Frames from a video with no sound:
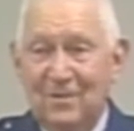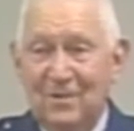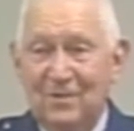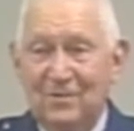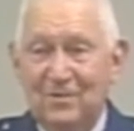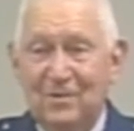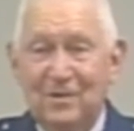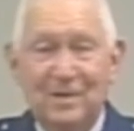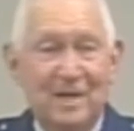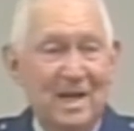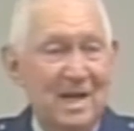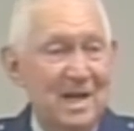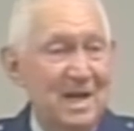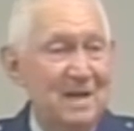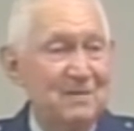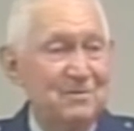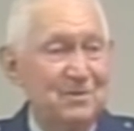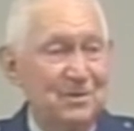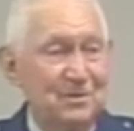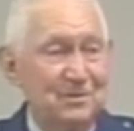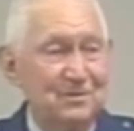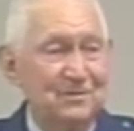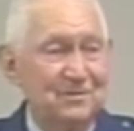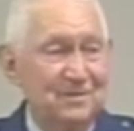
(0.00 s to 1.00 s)
foot and a
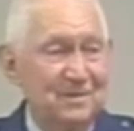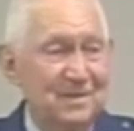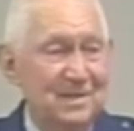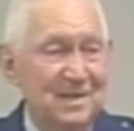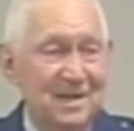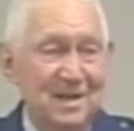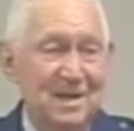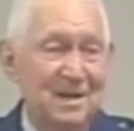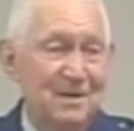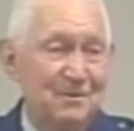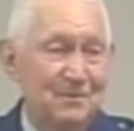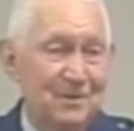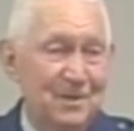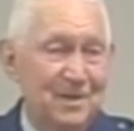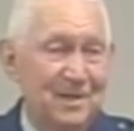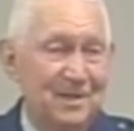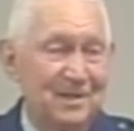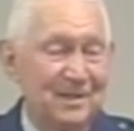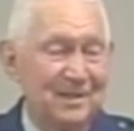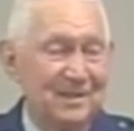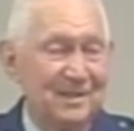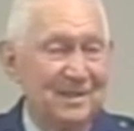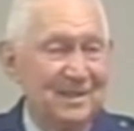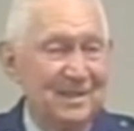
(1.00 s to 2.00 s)
half, two feet anyway.
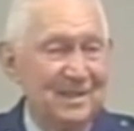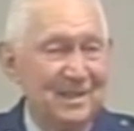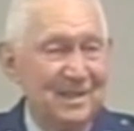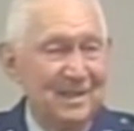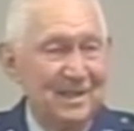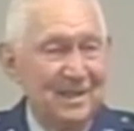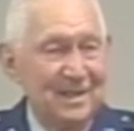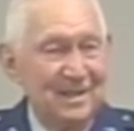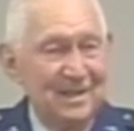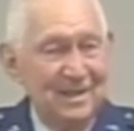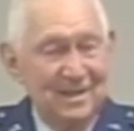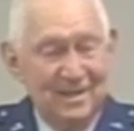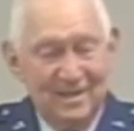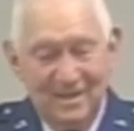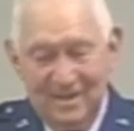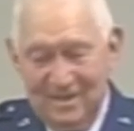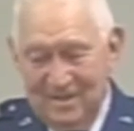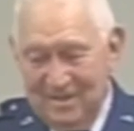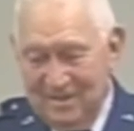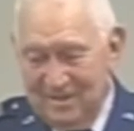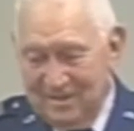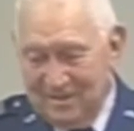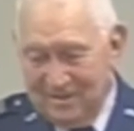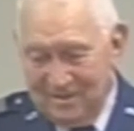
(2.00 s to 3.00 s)
See?
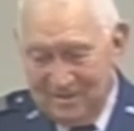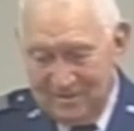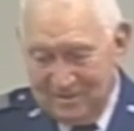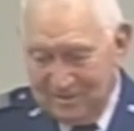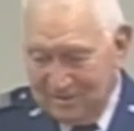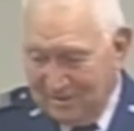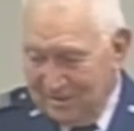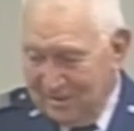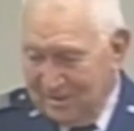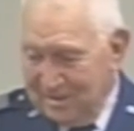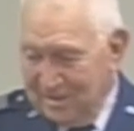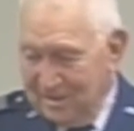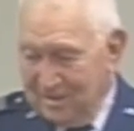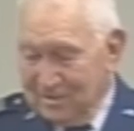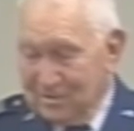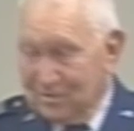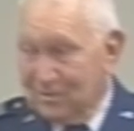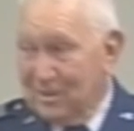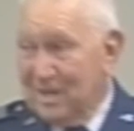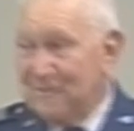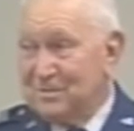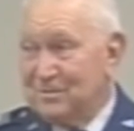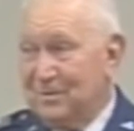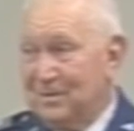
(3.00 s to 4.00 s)
And uh,
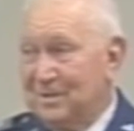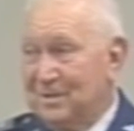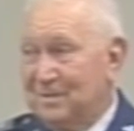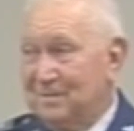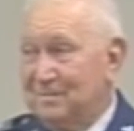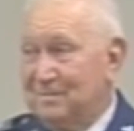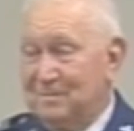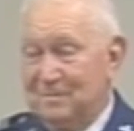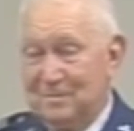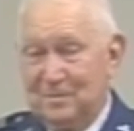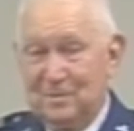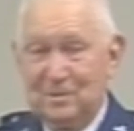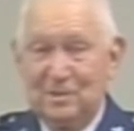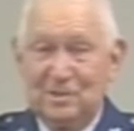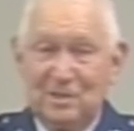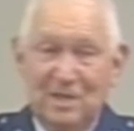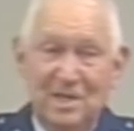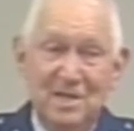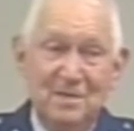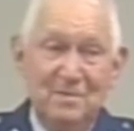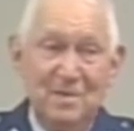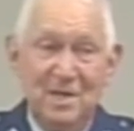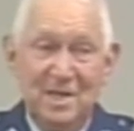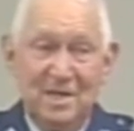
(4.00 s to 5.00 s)
so that's what
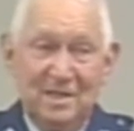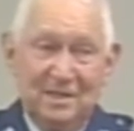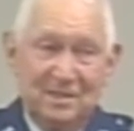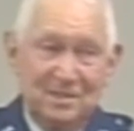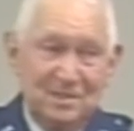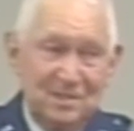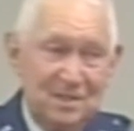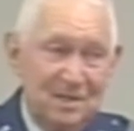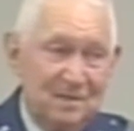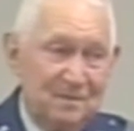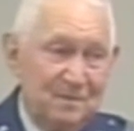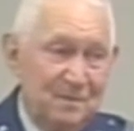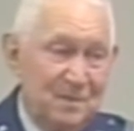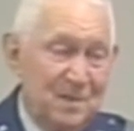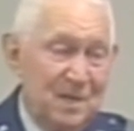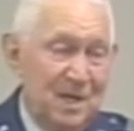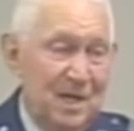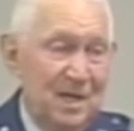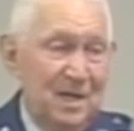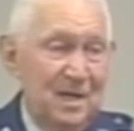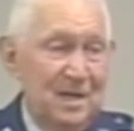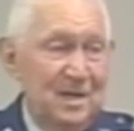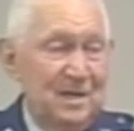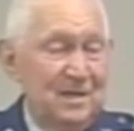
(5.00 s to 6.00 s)
saved me, except
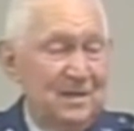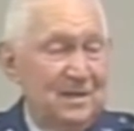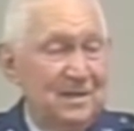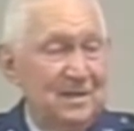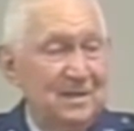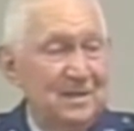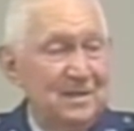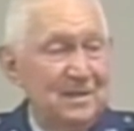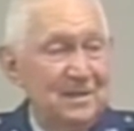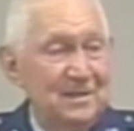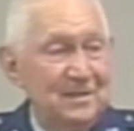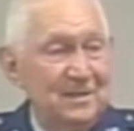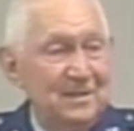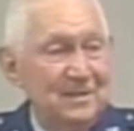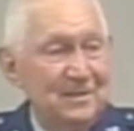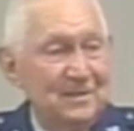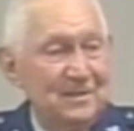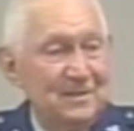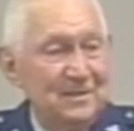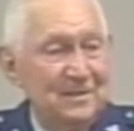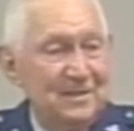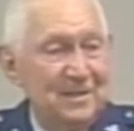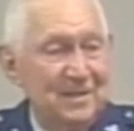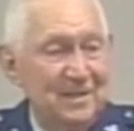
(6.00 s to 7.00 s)
uh,
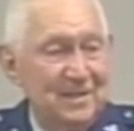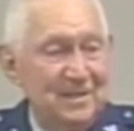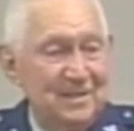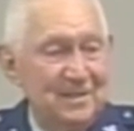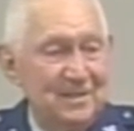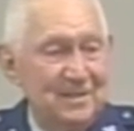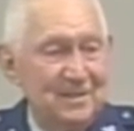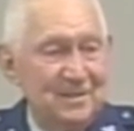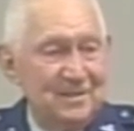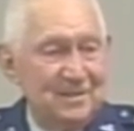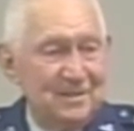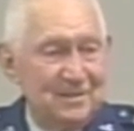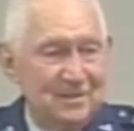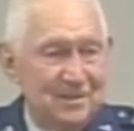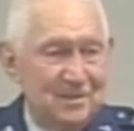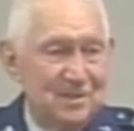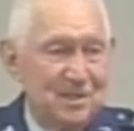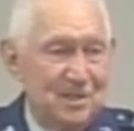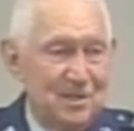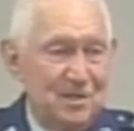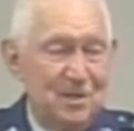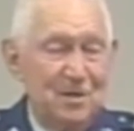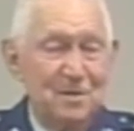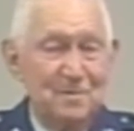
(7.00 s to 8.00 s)
the uh,
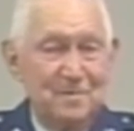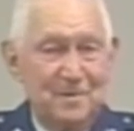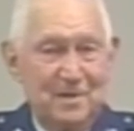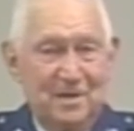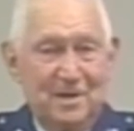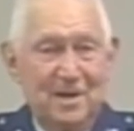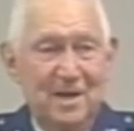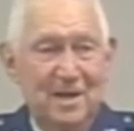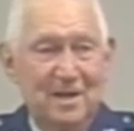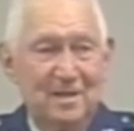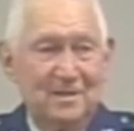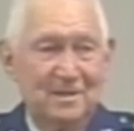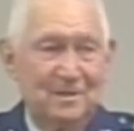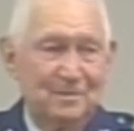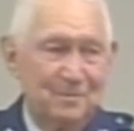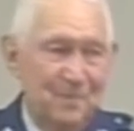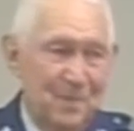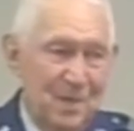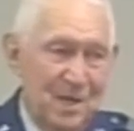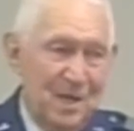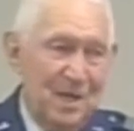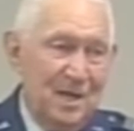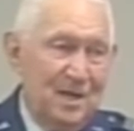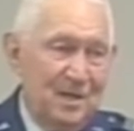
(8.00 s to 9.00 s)
this interpreter telling
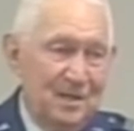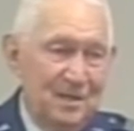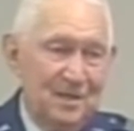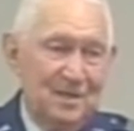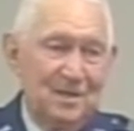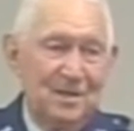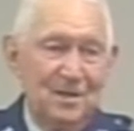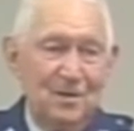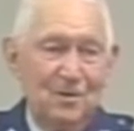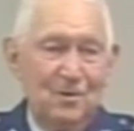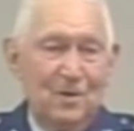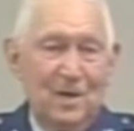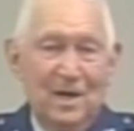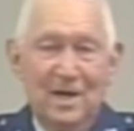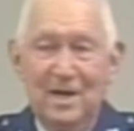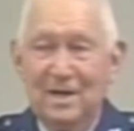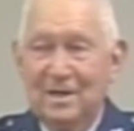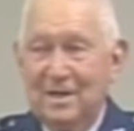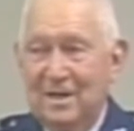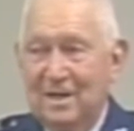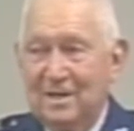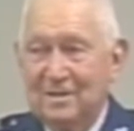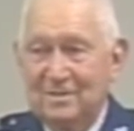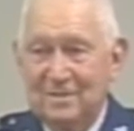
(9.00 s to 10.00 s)
them that no,
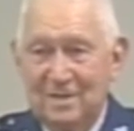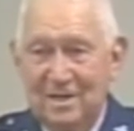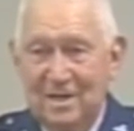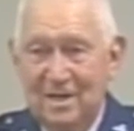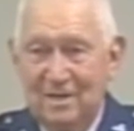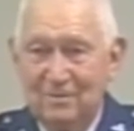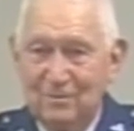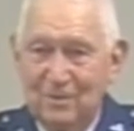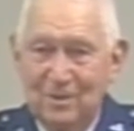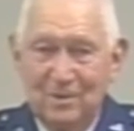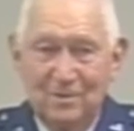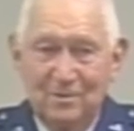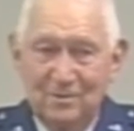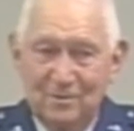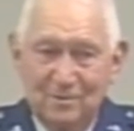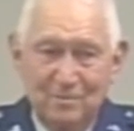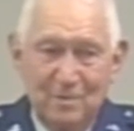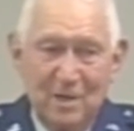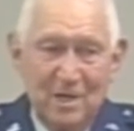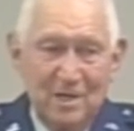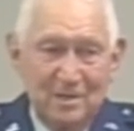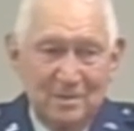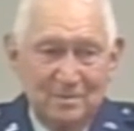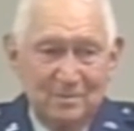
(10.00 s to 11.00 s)
I, I, I wasn't
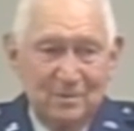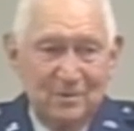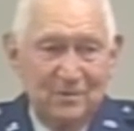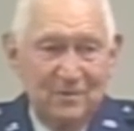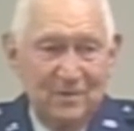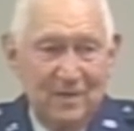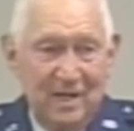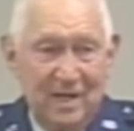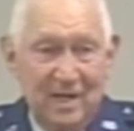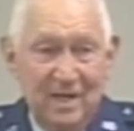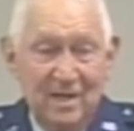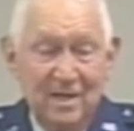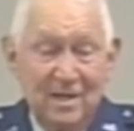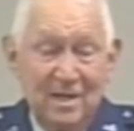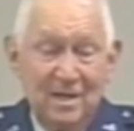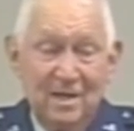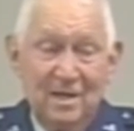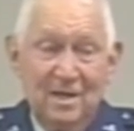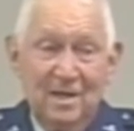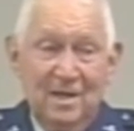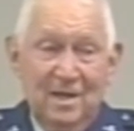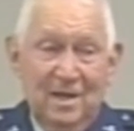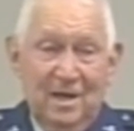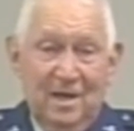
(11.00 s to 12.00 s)
responsible for that.
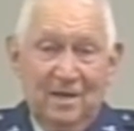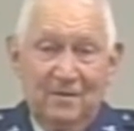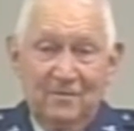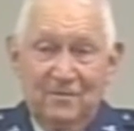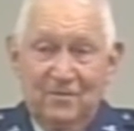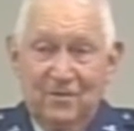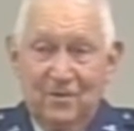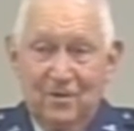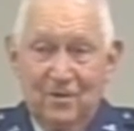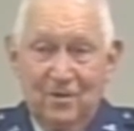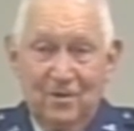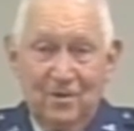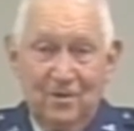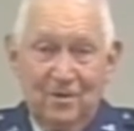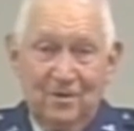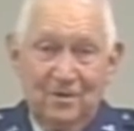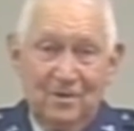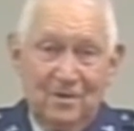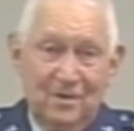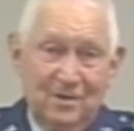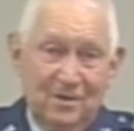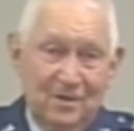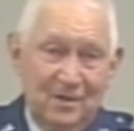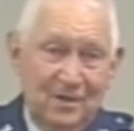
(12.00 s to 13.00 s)
And for
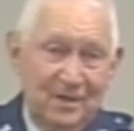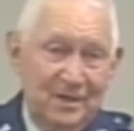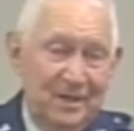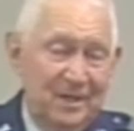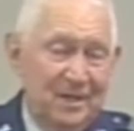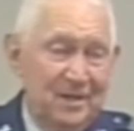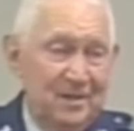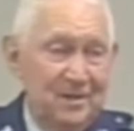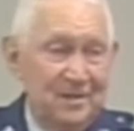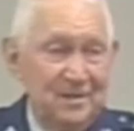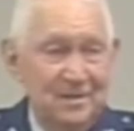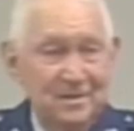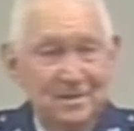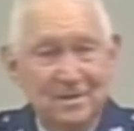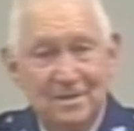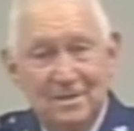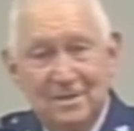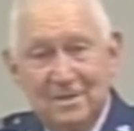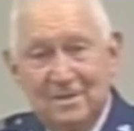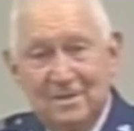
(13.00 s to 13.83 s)
another